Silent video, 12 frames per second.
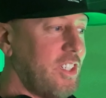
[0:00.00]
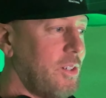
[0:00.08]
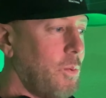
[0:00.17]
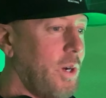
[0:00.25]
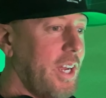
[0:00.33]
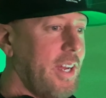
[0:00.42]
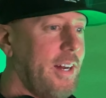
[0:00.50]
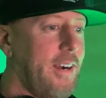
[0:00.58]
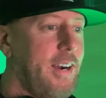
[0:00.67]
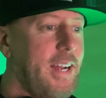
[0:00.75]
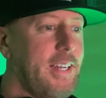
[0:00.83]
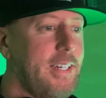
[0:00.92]
your way.
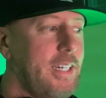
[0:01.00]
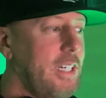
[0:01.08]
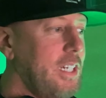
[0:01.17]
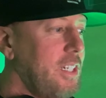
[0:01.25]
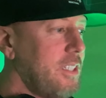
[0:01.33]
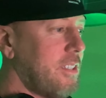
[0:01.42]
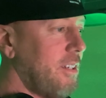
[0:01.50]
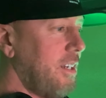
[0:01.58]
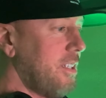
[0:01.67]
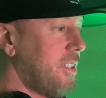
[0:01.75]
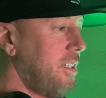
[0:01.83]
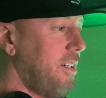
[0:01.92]
All right. So
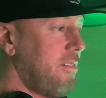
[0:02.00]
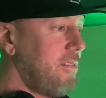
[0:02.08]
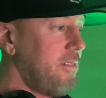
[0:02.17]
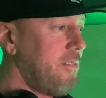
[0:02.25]
let's go.